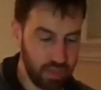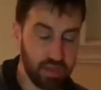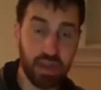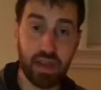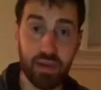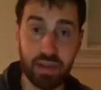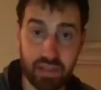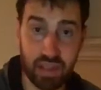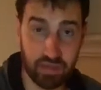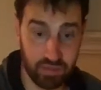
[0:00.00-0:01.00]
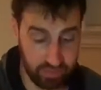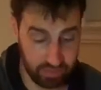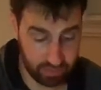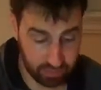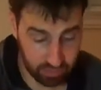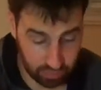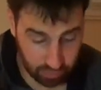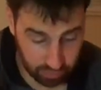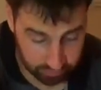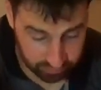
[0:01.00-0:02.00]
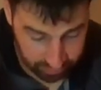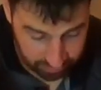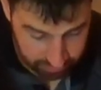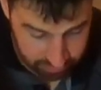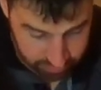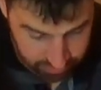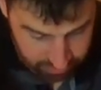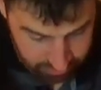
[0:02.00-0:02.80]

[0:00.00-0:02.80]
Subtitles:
Now I tackle the curved edge.